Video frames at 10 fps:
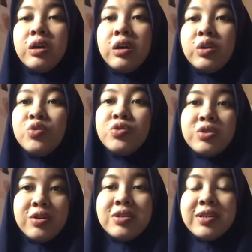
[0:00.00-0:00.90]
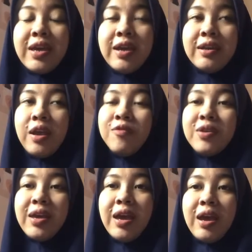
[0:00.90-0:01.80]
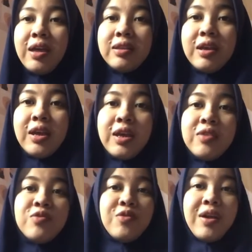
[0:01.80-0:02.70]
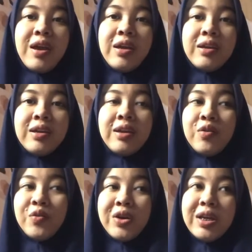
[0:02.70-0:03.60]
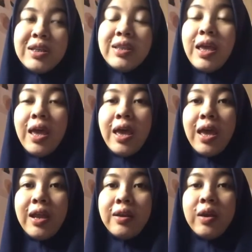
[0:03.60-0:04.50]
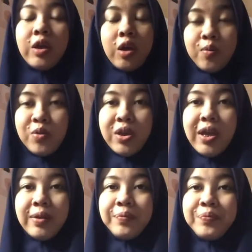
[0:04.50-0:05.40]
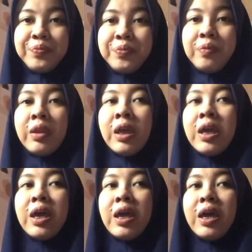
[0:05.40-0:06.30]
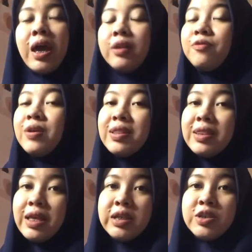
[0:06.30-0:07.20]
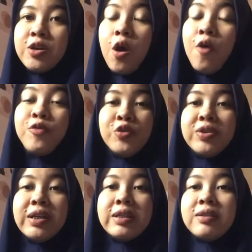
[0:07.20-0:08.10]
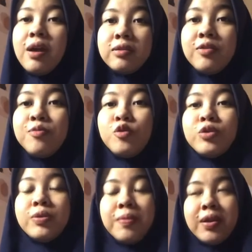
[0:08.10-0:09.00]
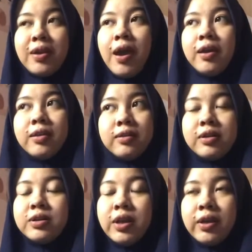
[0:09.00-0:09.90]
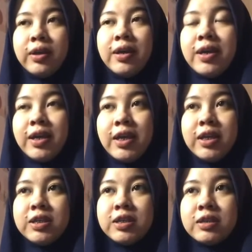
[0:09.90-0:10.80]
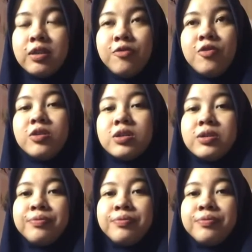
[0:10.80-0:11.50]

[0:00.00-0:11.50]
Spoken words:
users can navigate, interact, create, and communicate. Advantage of using interactive multimedia in learning is the first,